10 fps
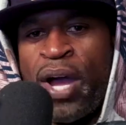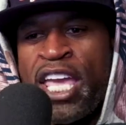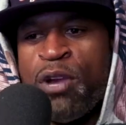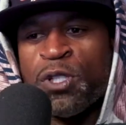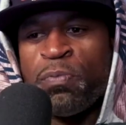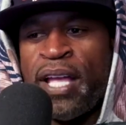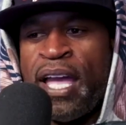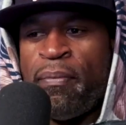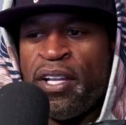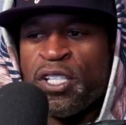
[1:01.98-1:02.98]
way he was
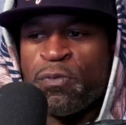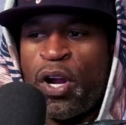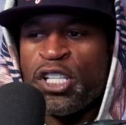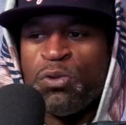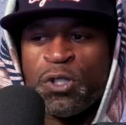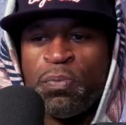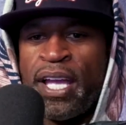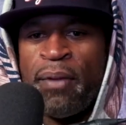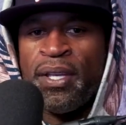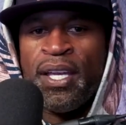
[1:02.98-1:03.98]
playing me and the Spurs he was
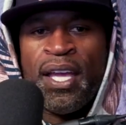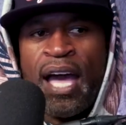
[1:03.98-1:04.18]
playing me,